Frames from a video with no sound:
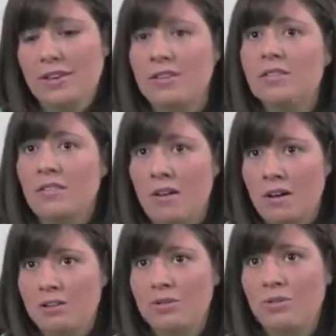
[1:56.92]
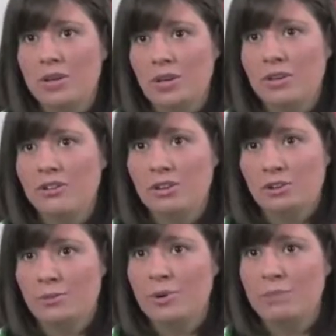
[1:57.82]
end in loss. We lost our
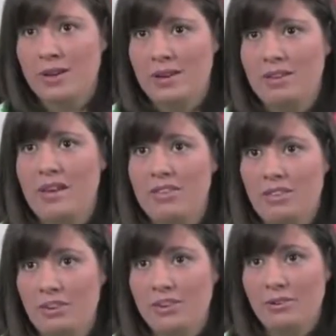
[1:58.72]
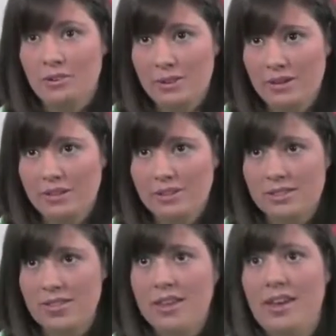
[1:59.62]
little boy Bennett at 33 weeks.
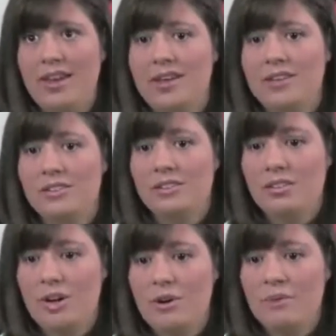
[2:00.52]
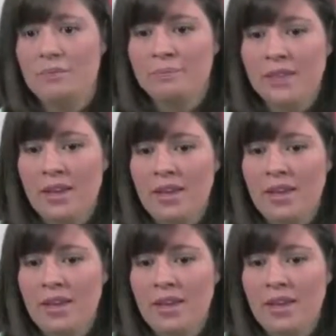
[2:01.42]
And so,